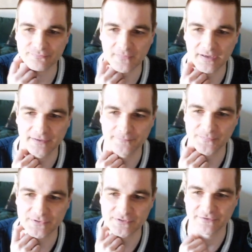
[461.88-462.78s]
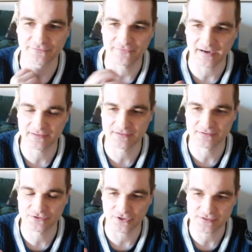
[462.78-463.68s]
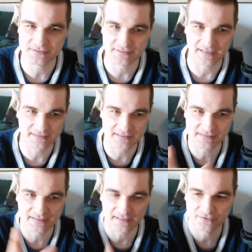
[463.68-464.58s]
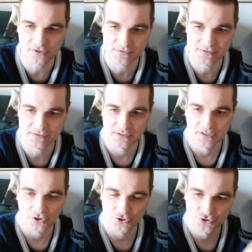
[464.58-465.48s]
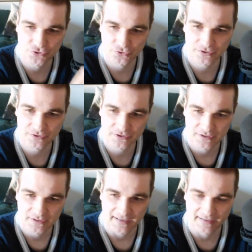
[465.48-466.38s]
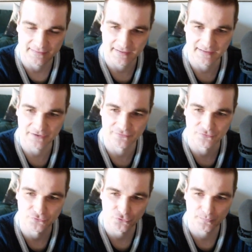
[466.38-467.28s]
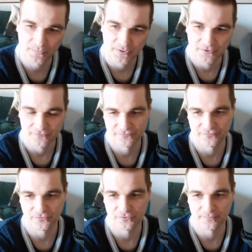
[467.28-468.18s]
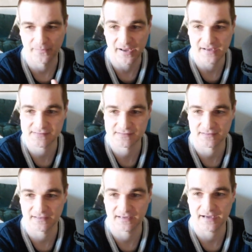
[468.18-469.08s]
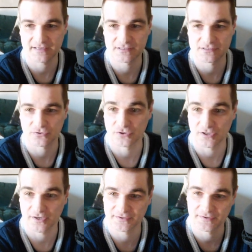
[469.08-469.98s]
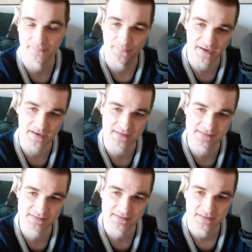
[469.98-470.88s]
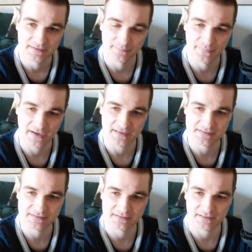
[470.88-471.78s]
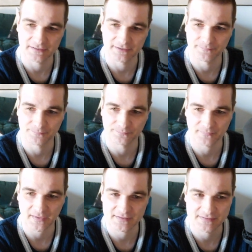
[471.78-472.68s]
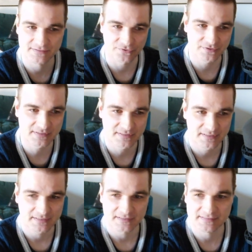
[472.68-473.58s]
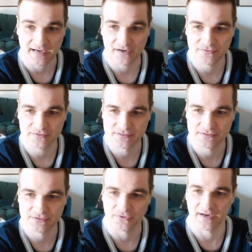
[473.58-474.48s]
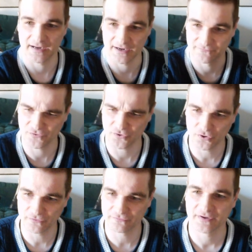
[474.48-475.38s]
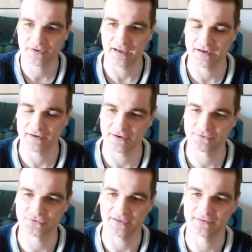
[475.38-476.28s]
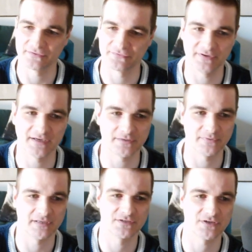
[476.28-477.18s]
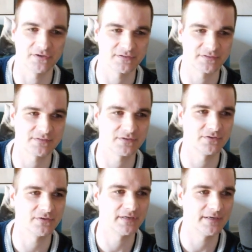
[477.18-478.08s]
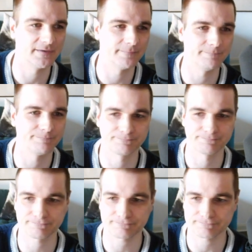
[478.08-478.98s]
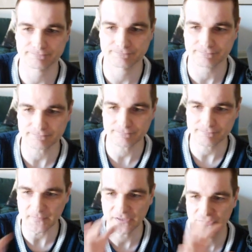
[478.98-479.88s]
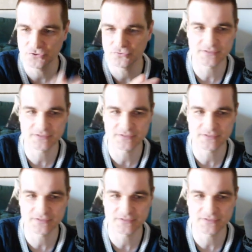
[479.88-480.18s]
The fact just that these kick drums are shorter and they leave room for bass lines or other bass-based synth sounds to evolve and not to interfere with each other. So use